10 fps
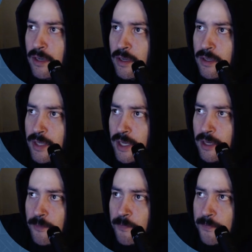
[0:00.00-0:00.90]
Now
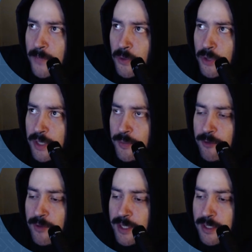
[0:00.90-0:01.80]
we're going to move
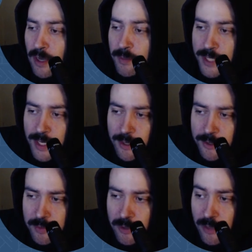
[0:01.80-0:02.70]
on to updating our
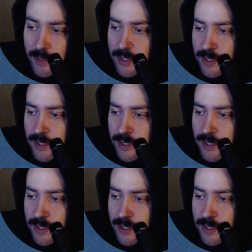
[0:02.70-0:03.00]
deployment,